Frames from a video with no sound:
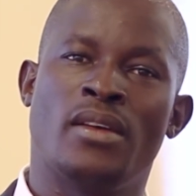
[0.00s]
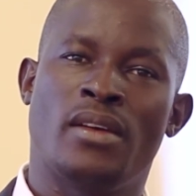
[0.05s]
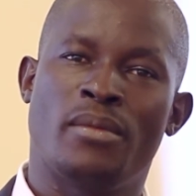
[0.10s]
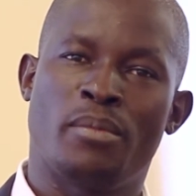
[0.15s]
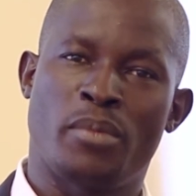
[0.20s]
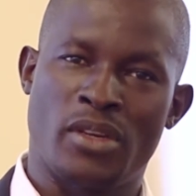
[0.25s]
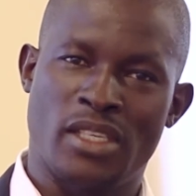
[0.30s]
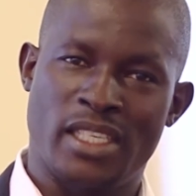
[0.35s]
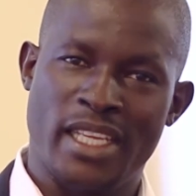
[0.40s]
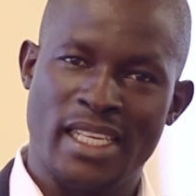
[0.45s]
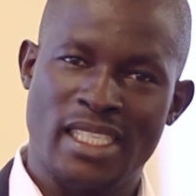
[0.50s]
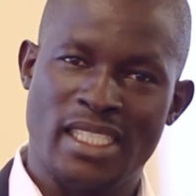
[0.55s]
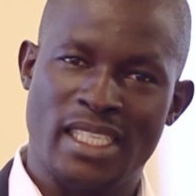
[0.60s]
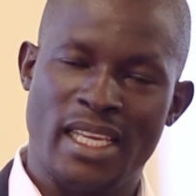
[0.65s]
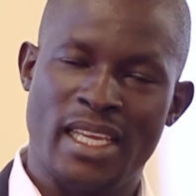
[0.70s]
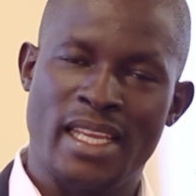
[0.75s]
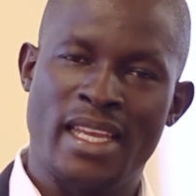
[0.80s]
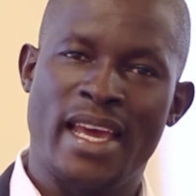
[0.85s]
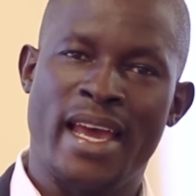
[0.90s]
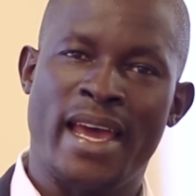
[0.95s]

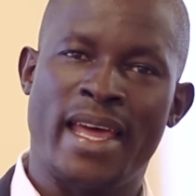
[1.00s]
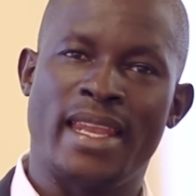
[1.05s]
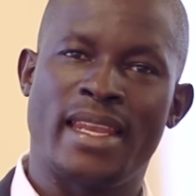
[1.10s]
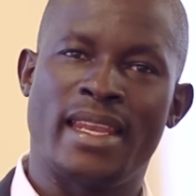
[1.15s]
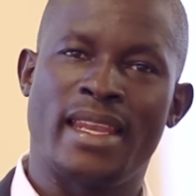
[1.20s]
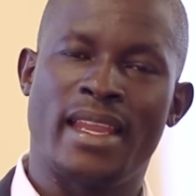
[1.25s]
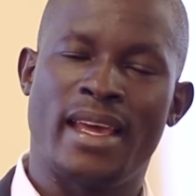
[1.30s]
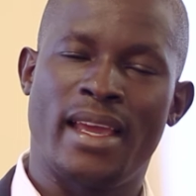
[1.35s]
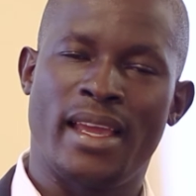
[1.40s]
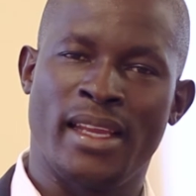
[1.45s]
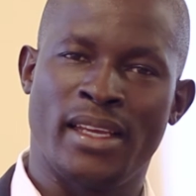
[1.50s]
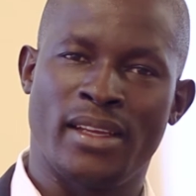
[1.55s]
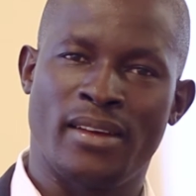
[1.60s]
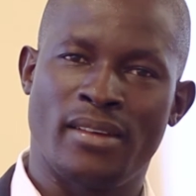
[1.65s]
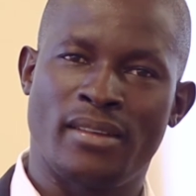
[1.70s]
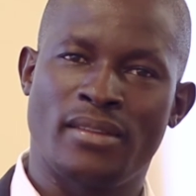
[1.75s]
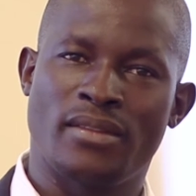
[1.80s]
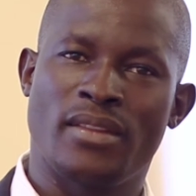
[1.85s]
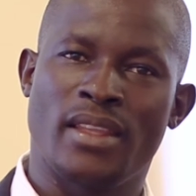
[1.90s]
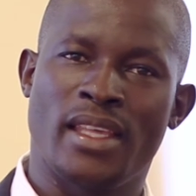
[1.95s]
protected and
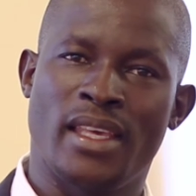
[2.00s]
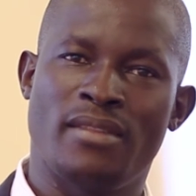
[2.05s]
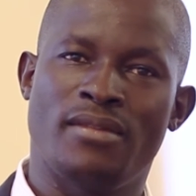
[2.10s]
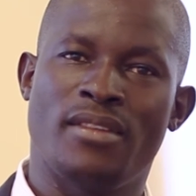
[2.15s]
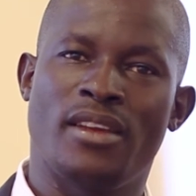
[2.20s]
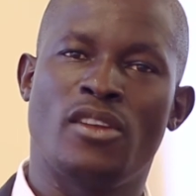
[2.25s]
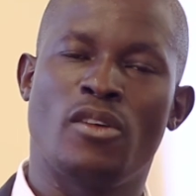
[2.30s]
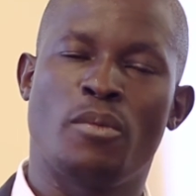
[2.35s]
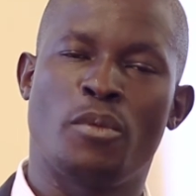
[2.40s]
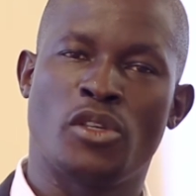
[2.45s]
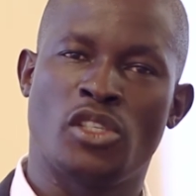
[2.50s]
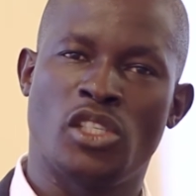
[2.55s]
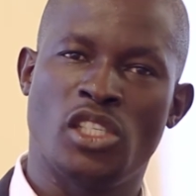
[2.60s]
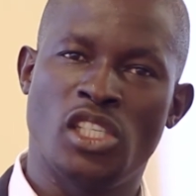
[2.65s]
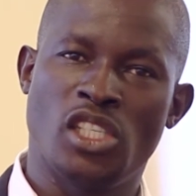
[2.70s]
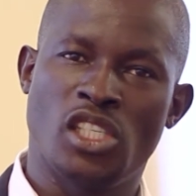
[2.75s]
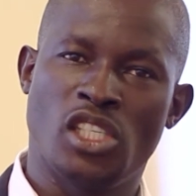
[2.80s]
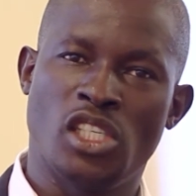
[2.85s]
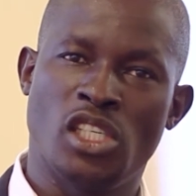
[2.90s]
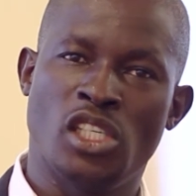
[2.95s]
given
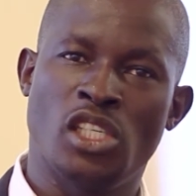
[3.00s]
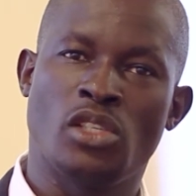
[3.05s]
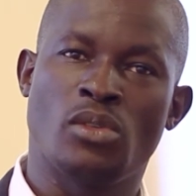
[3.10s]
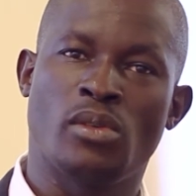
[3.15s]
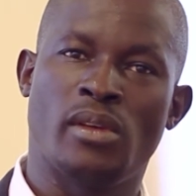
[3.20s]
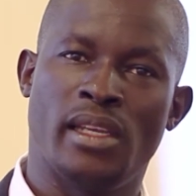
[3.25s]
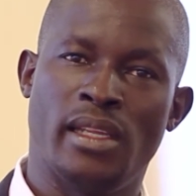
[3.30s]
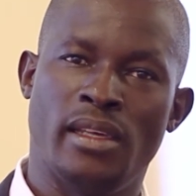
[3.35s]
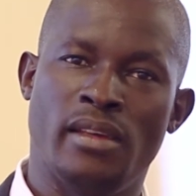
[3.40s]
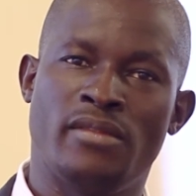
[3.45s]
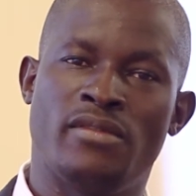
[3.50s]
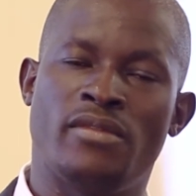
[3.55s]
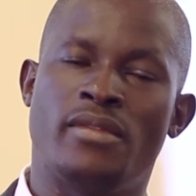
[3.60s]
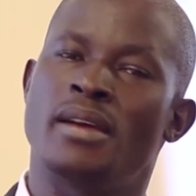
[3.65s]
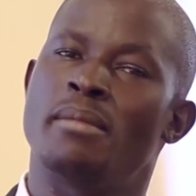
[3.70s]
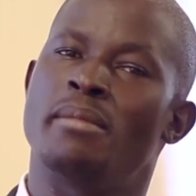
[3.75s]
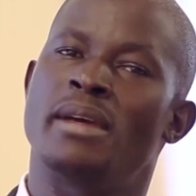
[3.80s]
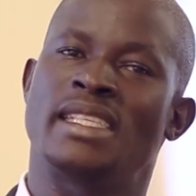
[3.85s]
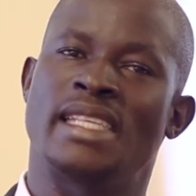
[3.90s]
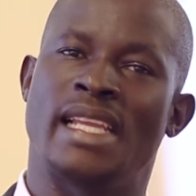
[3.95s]
opportunity to live
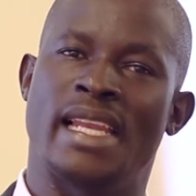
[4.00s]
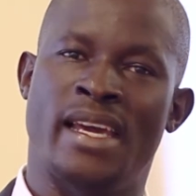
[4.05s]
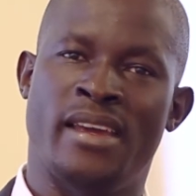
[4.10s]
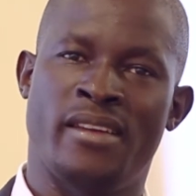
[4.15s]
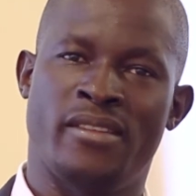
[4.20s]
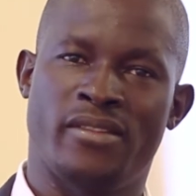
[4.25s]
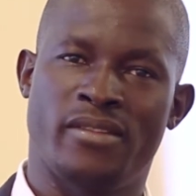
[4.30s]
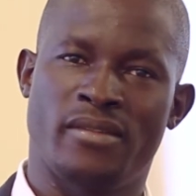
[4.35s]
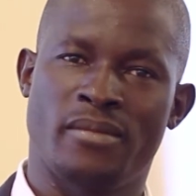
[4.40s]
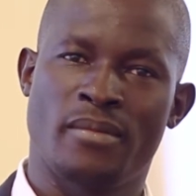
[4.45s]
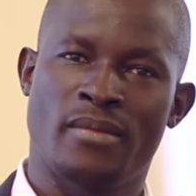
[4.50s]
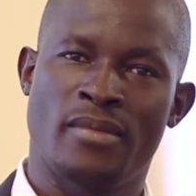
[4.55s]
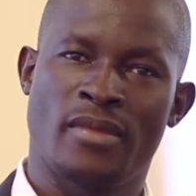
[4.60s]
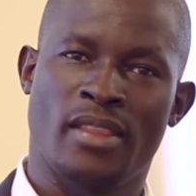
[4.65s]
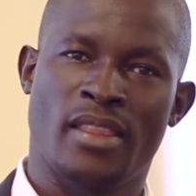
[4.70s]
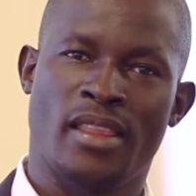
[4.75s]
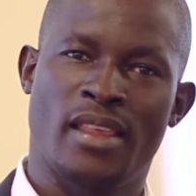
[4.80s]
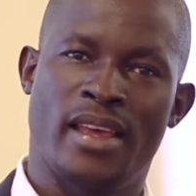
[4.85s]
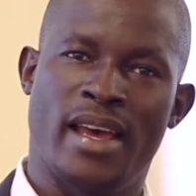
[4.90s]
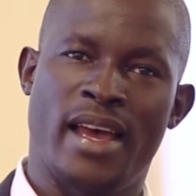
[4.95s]
a better life.
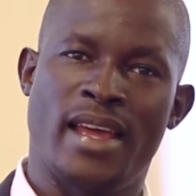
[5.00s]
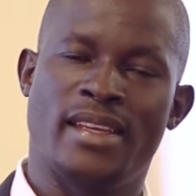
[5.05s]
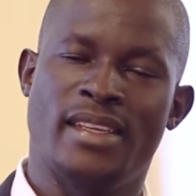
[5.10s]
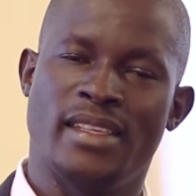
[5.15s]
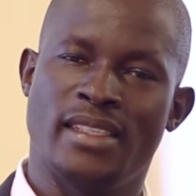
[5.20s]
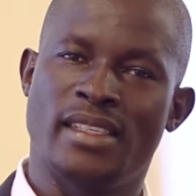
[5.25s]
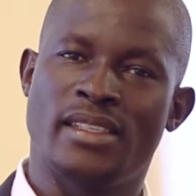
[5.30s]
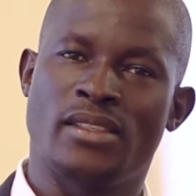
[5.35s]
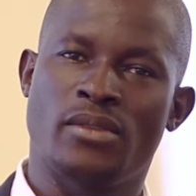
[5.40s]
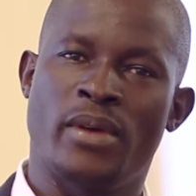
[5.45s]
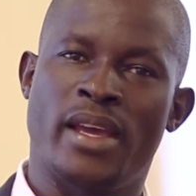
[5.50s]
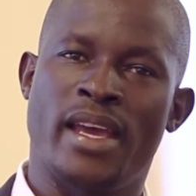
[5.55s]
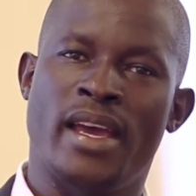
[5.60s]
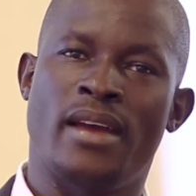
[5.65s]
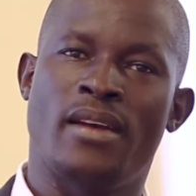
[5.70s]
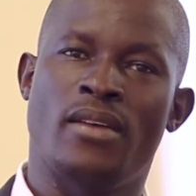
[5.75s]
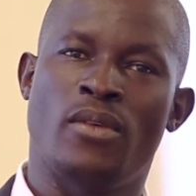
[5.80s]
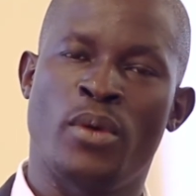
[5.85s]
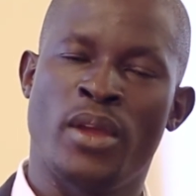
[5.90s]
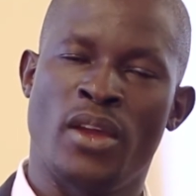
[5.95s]
And this is
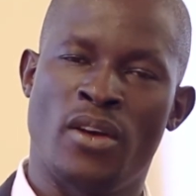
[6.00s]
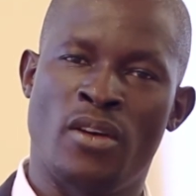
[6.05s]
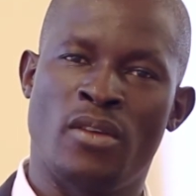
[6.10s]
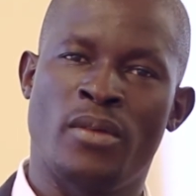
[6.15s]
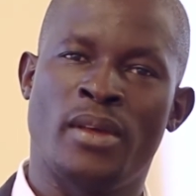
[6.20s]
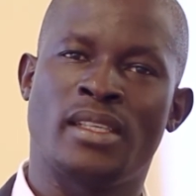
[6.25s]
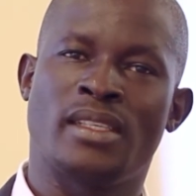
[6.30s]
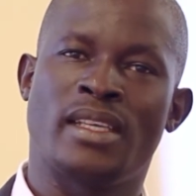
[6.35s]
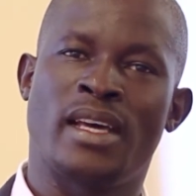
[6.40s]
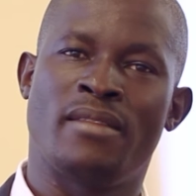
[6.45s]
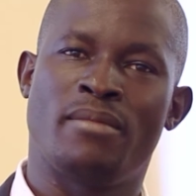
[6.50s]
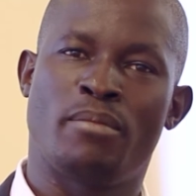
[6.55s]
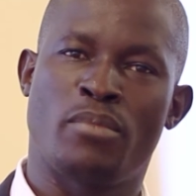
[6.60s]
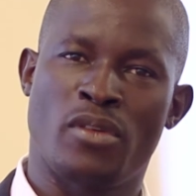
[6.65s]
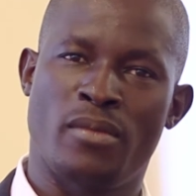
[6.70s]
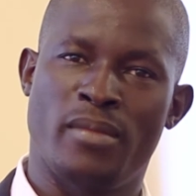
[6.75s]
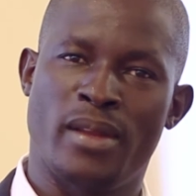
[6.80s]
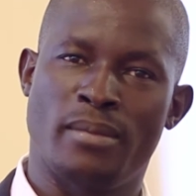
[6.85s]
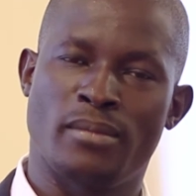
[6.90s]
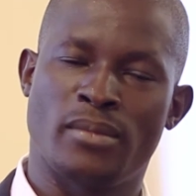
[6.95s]
where we always have
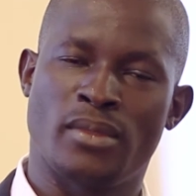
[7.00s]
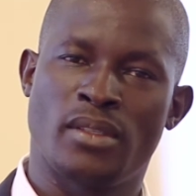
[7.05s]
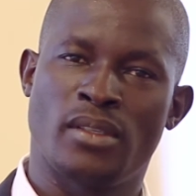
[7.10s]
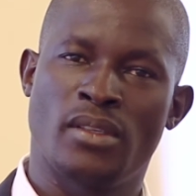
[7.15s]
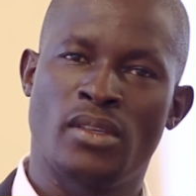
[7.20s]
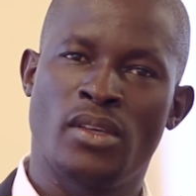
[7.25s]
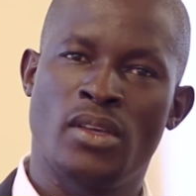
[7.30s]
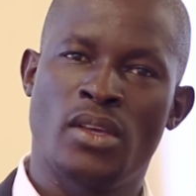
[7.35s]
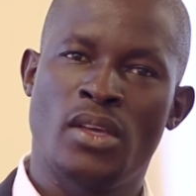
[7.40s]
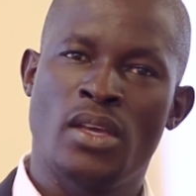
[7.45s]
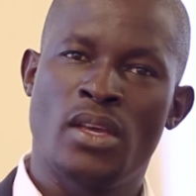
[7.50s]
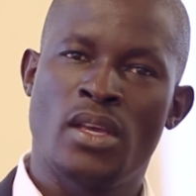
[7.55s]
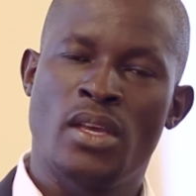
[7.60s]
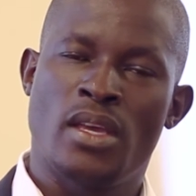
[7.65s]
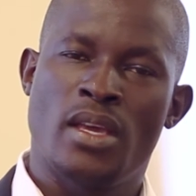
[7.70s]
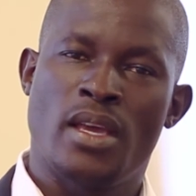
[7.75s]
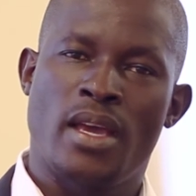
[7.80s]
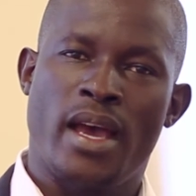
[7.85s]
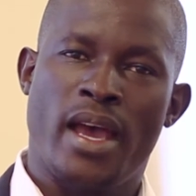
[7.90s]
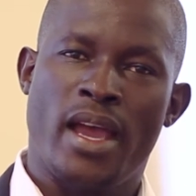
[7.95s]
problems.
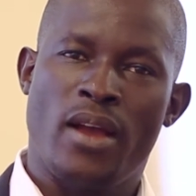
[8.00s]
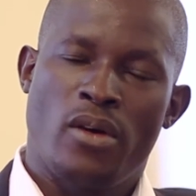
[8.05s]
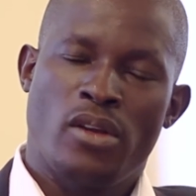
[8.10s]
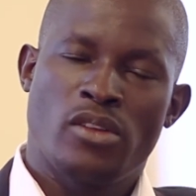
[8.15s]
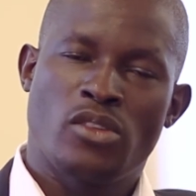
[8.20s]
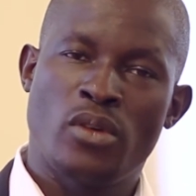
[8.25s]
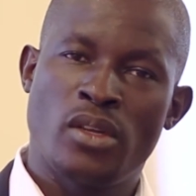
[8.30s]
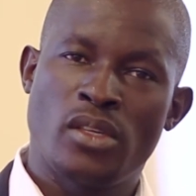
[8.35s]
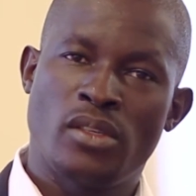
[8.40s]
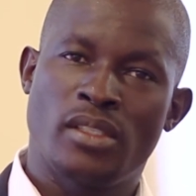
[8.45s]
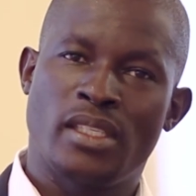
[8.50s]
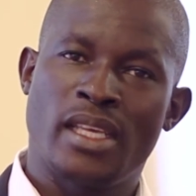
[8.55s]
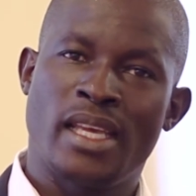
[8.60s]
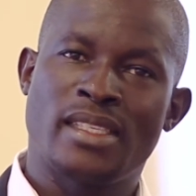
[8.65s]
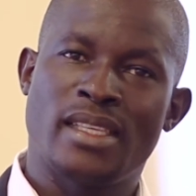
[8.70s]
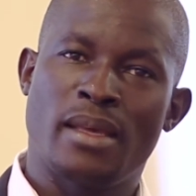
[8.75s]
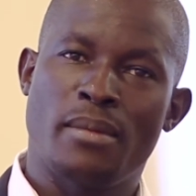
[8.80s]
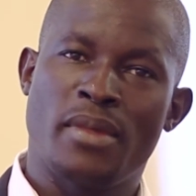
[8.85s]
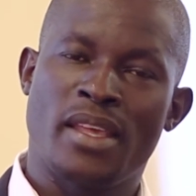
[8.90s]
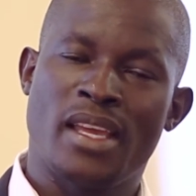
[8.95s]
I also want to say
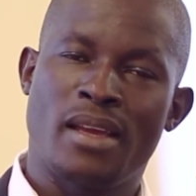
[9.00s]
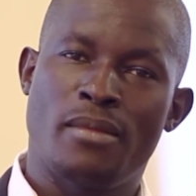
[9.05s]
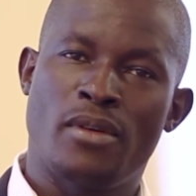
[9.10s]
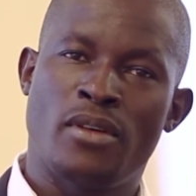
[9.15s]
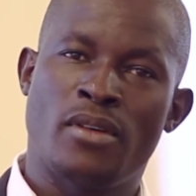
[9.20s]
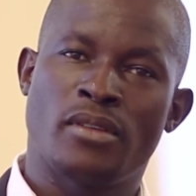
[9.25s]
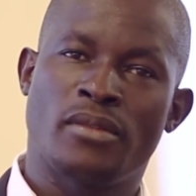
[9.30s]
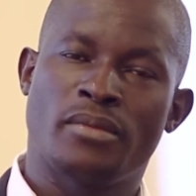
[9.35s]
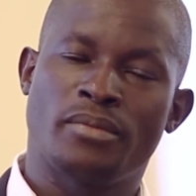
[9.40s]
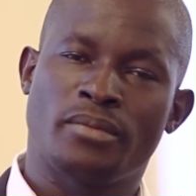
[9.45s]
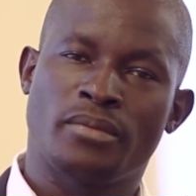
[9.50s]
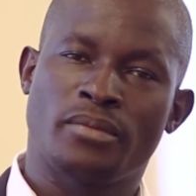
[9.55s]
something about